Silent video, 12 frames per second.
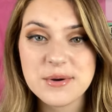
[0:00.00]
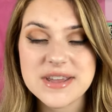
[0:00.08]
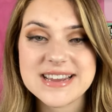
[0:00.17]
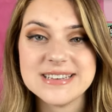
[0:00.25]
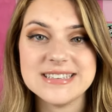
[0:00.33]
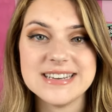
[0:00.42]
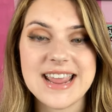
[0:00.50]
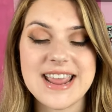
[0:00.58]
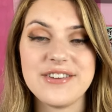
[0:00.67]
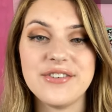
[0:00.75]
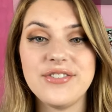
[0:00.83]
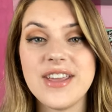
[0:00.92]
He did
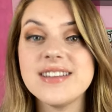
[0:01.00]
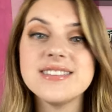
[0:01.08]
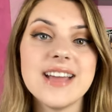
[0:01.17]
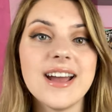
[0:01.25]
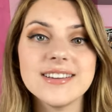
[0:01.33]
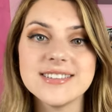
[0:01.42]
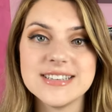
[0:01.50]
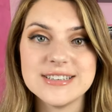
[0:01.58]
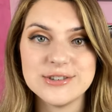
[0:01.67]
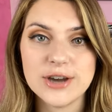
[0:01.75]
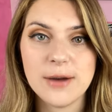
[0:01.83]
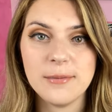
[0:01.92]
a
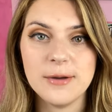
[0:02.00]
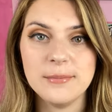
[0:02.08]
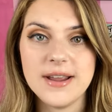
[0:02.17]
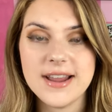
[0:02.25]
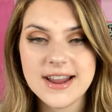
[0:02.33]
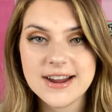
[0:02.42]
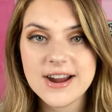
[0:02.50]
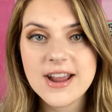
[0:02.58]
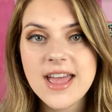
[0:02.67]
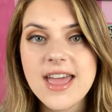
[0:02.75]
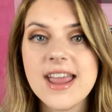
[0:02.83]
fantastic job on my hair